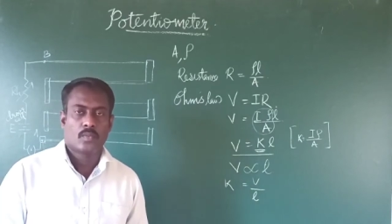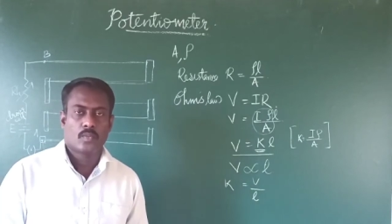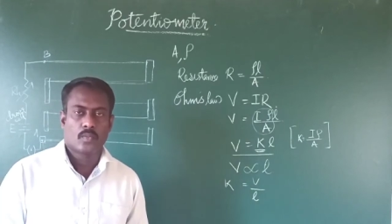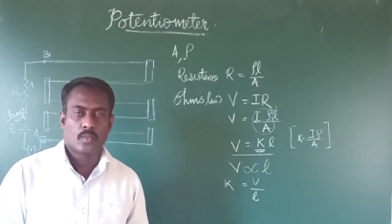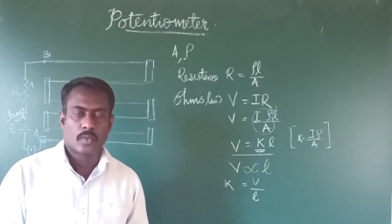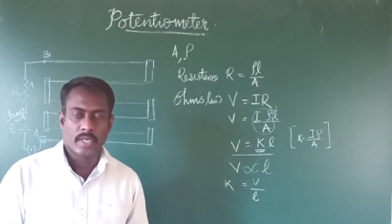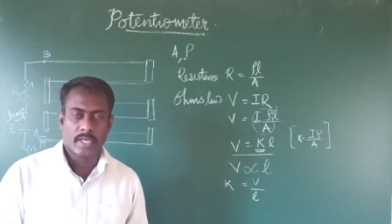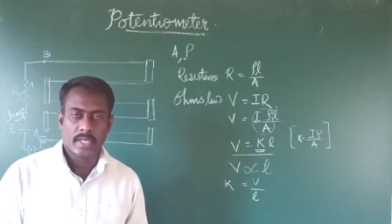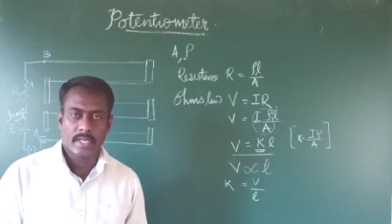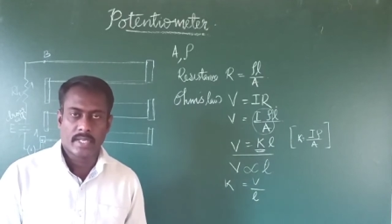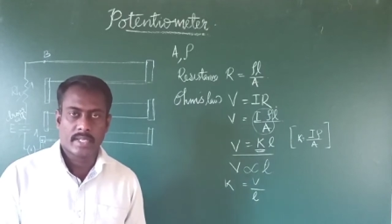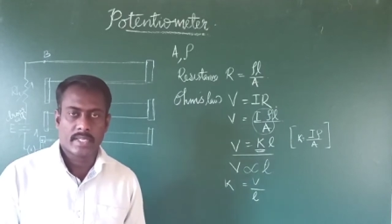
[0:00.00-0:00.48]

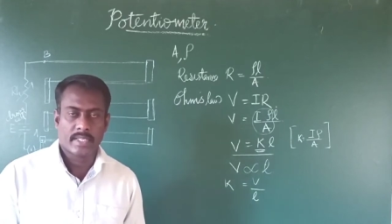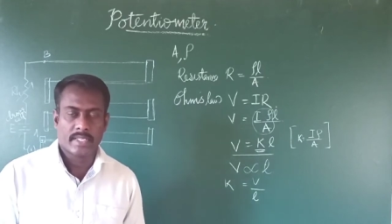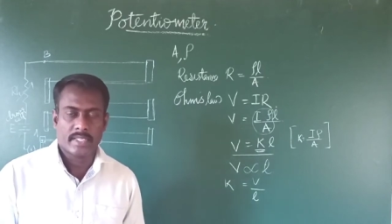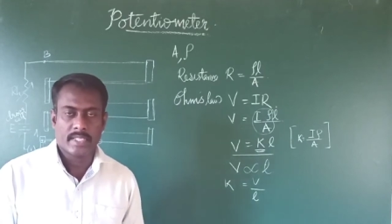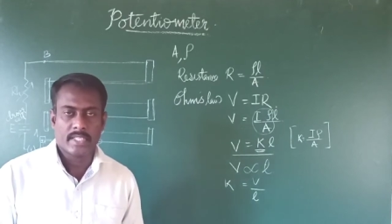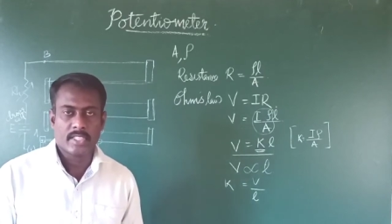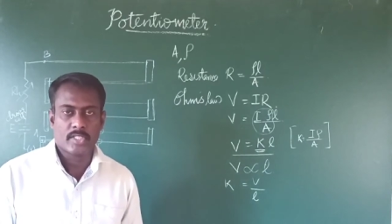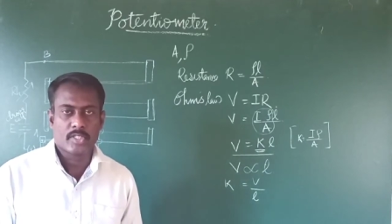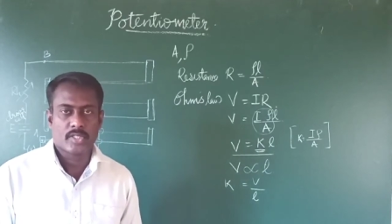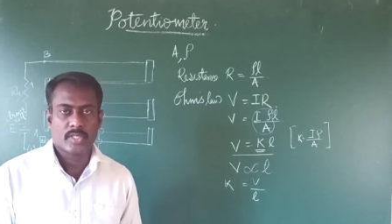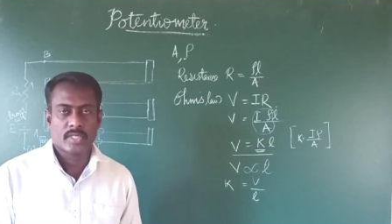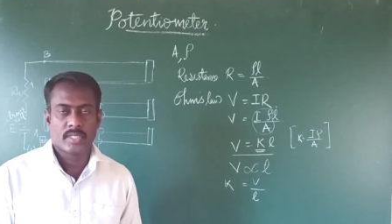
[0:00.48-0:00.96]
wire
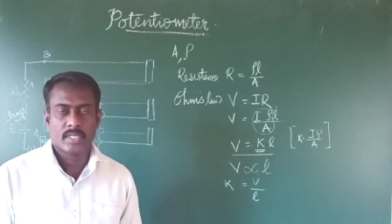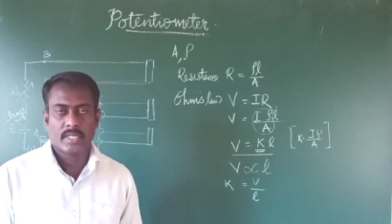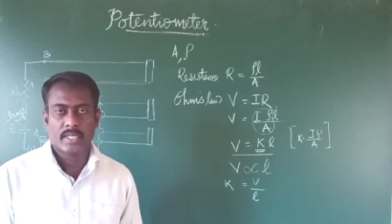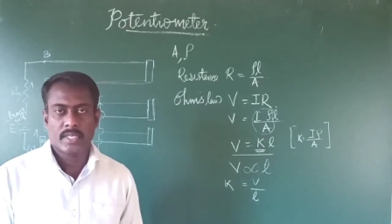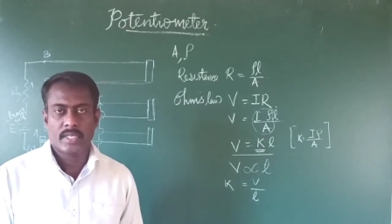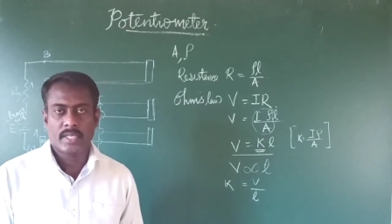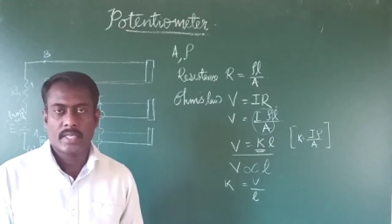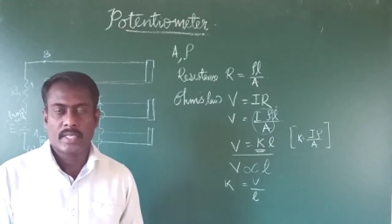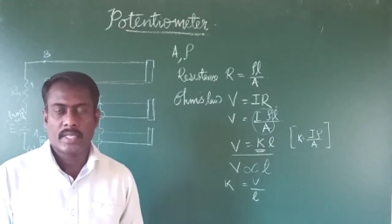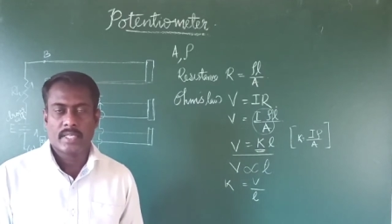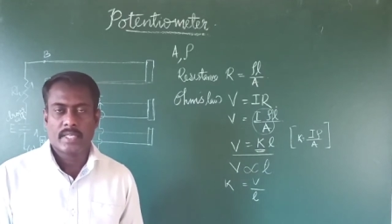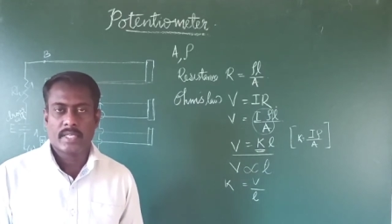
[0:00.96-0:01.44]
is
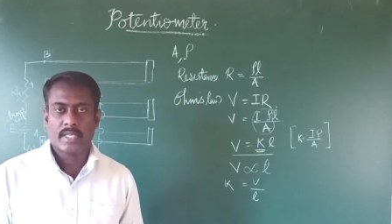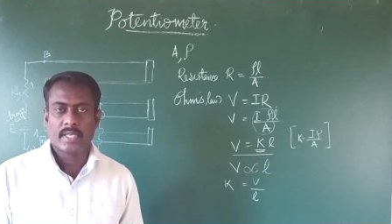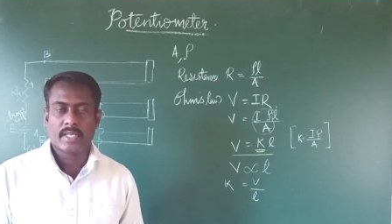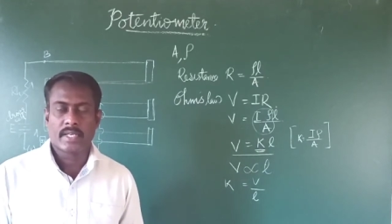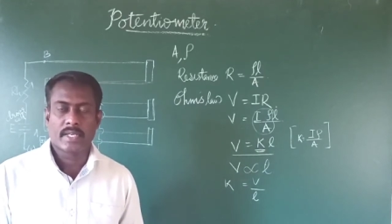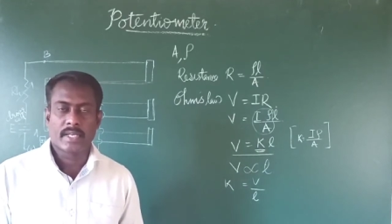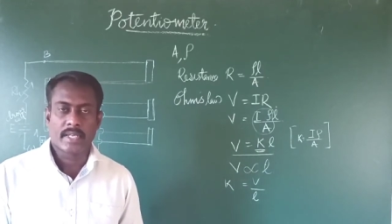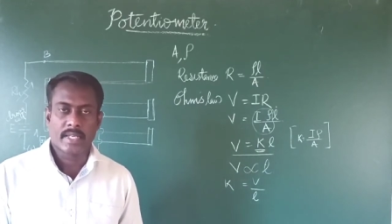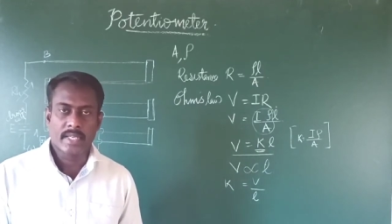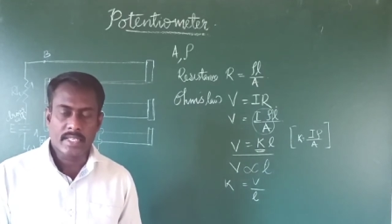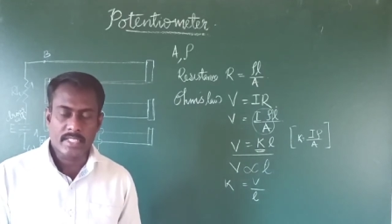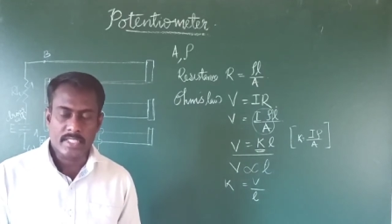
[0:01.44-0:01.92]

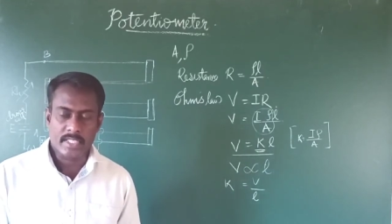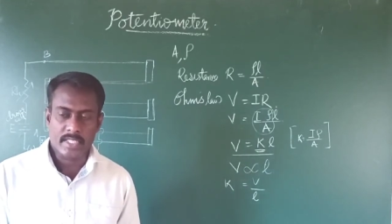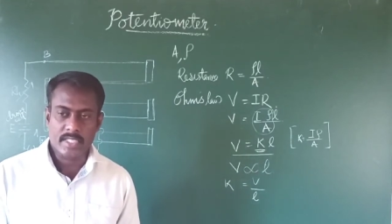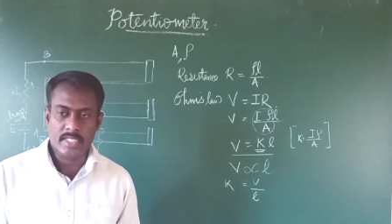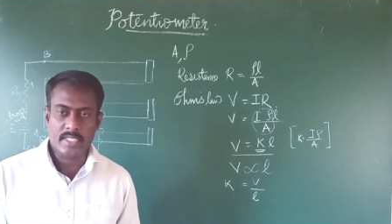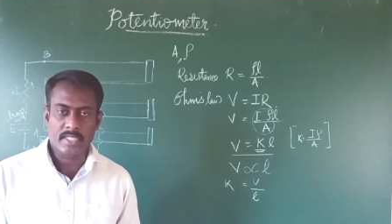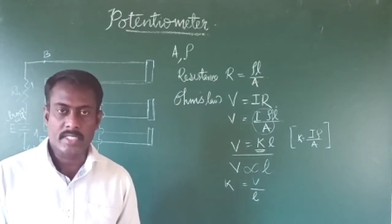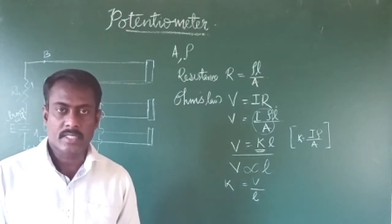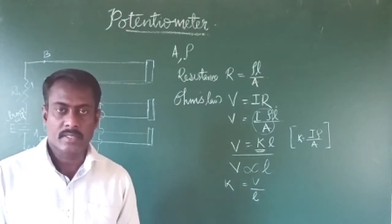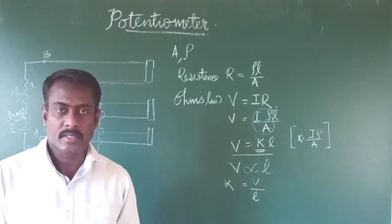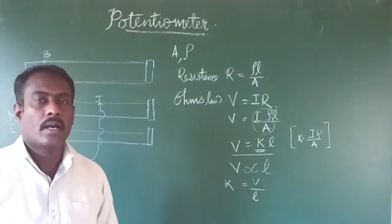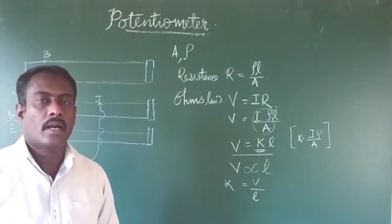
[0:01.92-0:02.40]

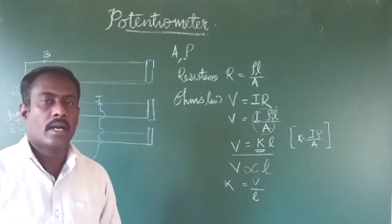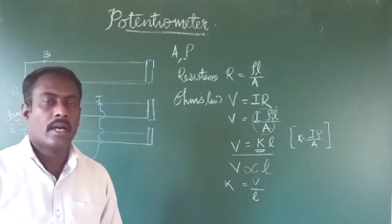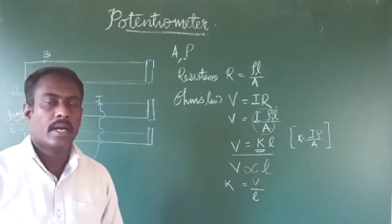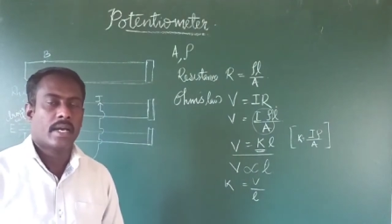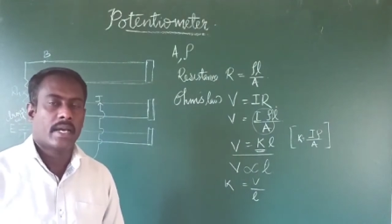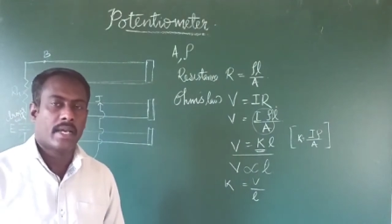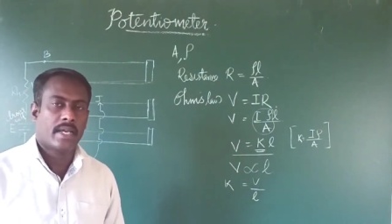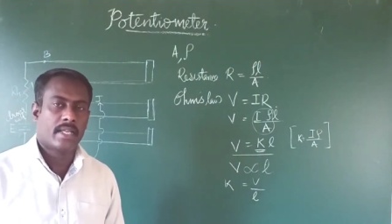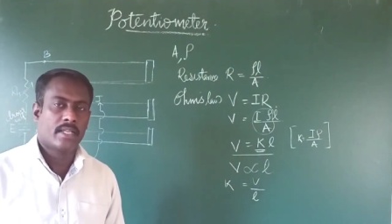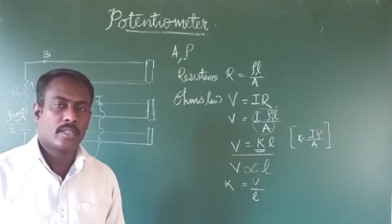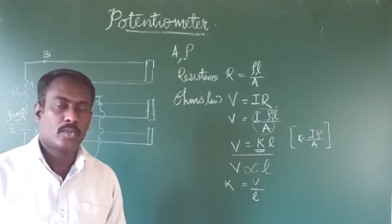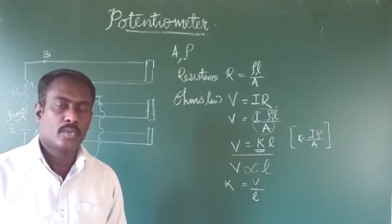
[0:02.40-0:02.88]
increases
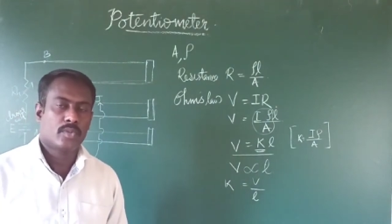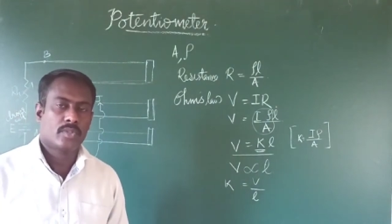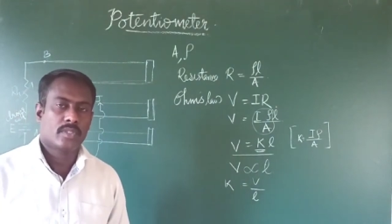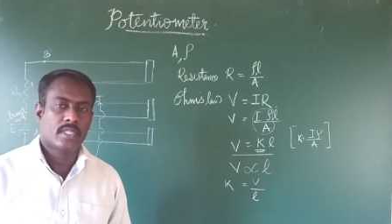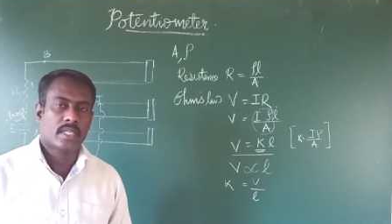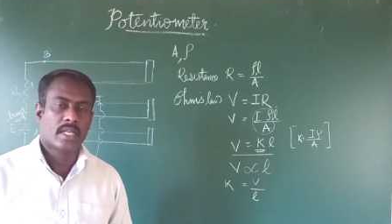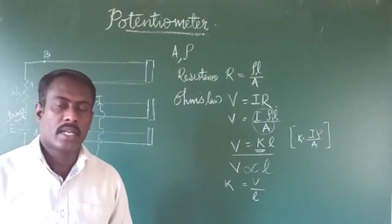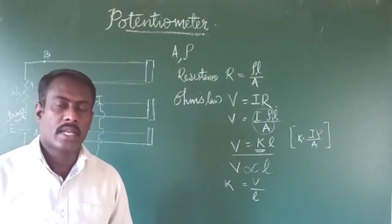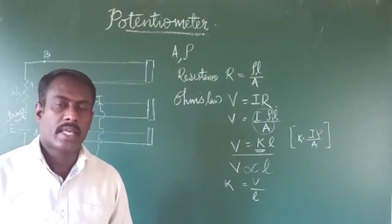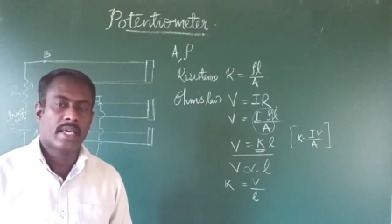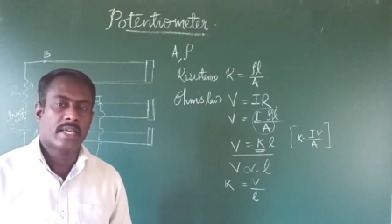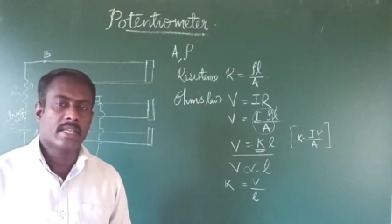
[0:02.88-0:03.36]
and
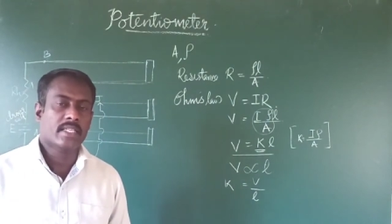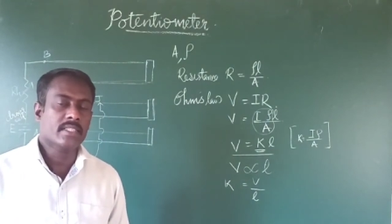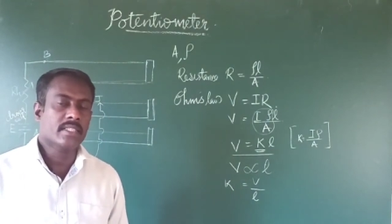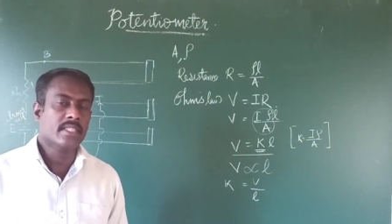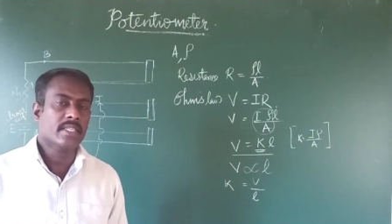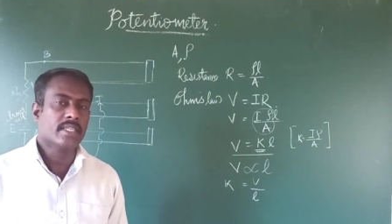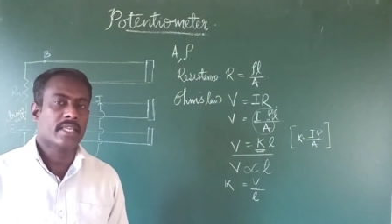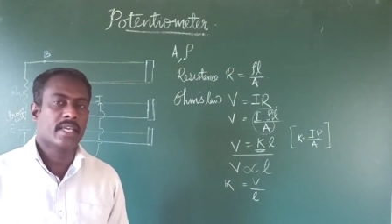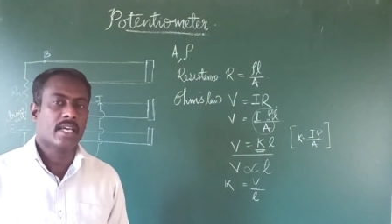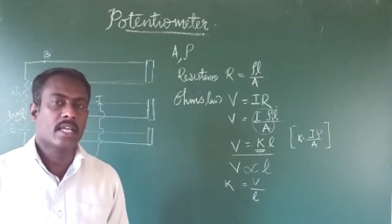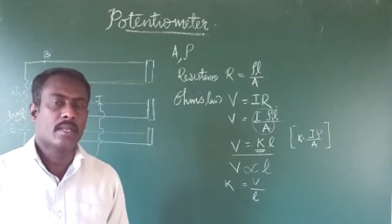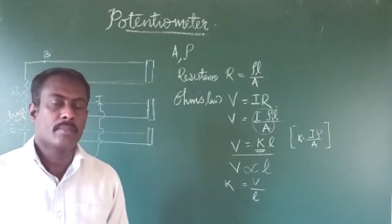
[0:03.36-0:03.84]
the
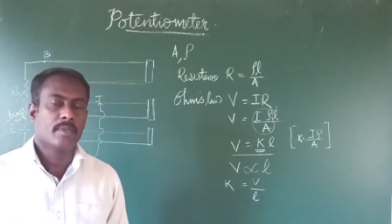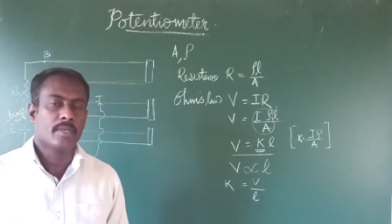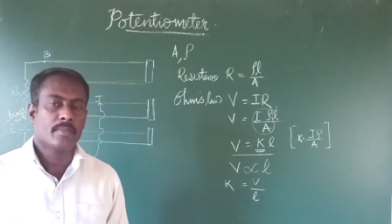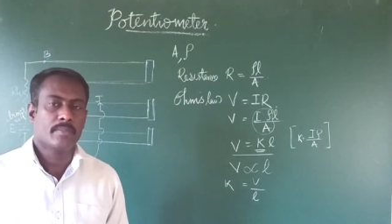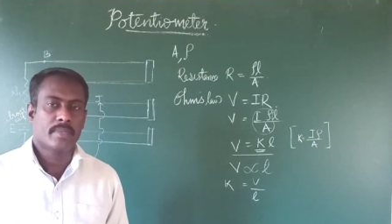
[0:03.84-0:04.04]
length can be